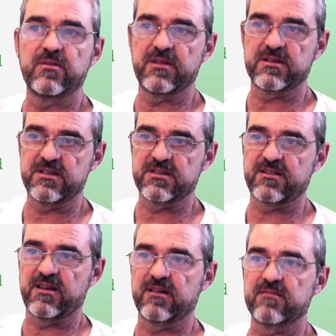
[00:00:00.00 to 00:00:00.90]
this is
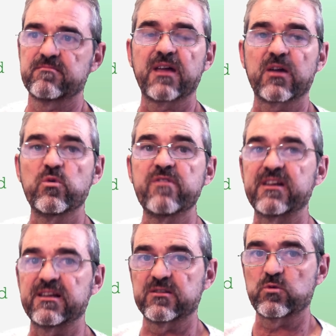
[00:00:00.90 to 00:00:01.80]
the
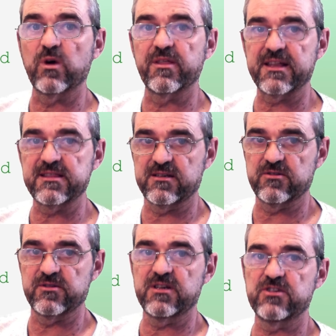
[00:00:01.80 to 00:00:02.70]
equivalent
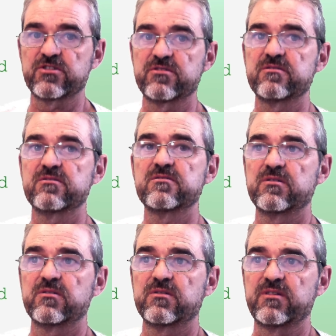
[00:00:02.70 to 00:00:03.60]
quadratic notation
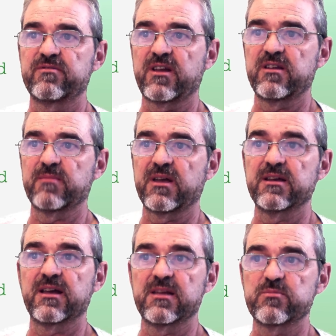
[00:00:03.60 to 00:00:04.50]
defining
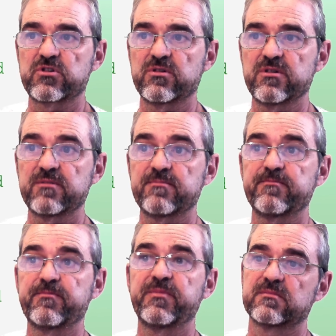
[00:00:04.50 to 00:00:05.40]
my ellipsoid,
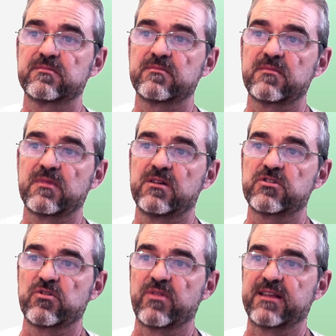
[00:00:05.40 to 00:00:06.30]

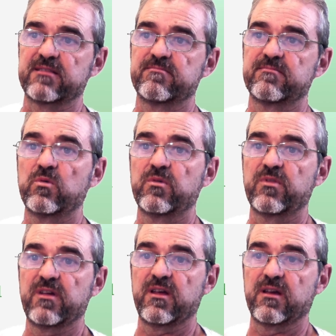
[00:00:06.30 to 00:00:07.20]
so that
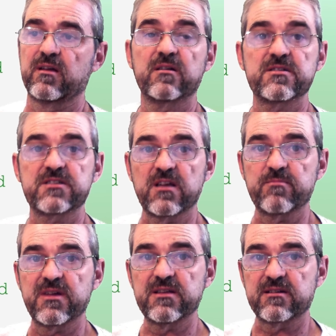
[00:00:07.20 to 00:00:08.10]
the
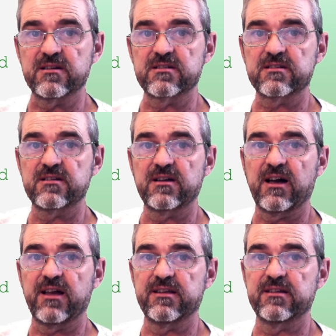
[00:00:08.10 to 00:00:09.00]
shape matrix
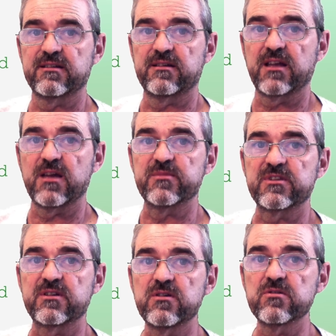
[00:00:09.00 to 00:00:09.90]
I
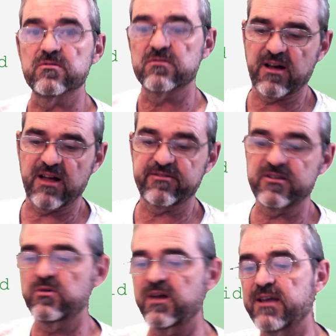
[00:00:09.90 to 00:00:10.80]
named Q a
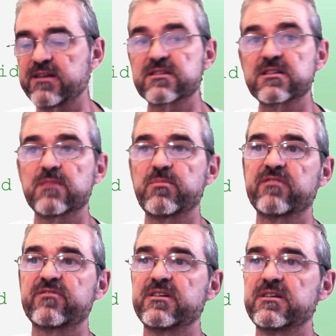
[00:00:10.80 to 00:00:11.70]
few lines
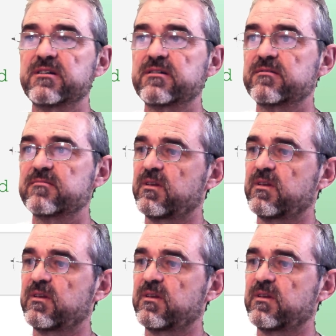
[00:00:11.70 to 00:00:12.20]
above here,